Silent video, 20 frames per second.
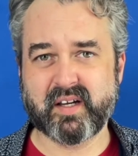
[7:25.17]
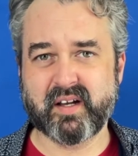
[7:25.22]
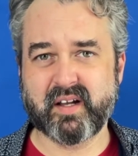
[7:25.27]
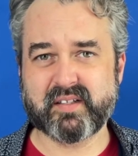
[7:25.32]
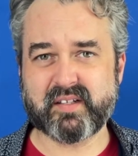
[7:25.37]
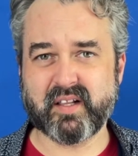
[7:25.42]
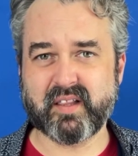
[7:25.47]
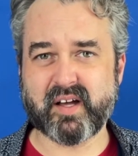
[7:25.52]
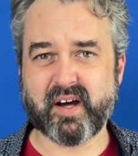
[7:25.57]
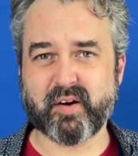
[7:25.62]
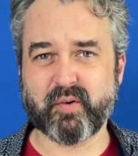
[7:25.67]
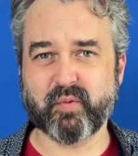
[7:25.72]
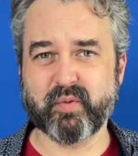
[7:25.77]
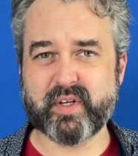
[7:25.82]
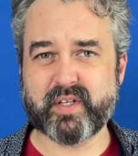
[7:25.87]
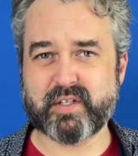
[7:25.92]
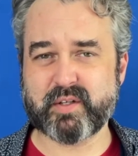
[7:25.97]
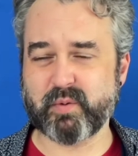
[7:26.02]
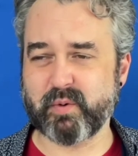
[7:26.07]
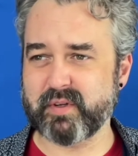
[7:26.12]
a lot of
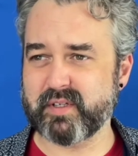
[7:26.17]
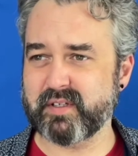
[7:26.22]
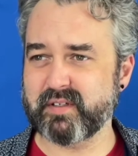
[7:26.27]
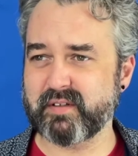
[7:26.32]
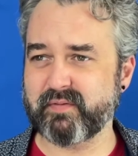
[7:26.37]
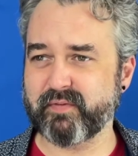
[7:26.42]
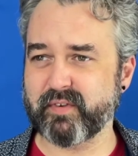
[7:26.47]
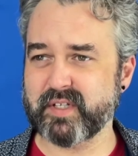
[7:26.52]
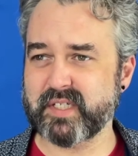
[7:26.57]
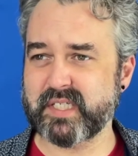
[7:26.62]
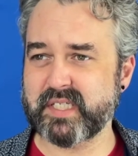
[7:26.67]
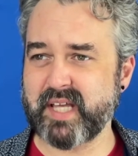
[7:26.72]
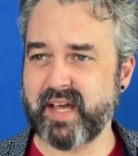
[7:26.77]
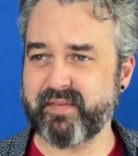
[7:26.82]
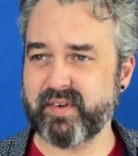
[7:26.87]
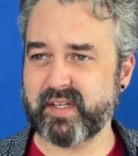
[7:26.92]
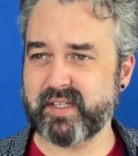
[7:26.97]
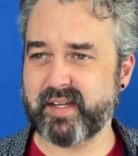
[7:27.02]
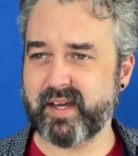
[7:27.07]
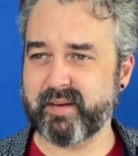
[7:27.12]
resources for
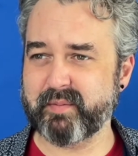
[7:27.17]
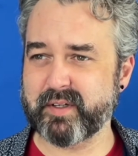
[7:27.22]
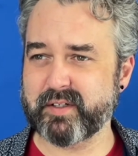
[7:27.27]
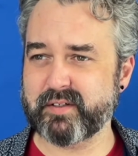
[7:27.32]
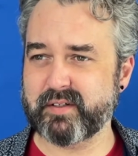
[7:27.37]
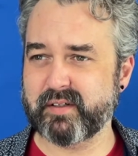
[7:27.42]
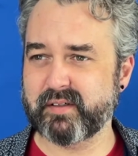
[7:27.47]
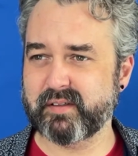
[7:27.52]
7 damage.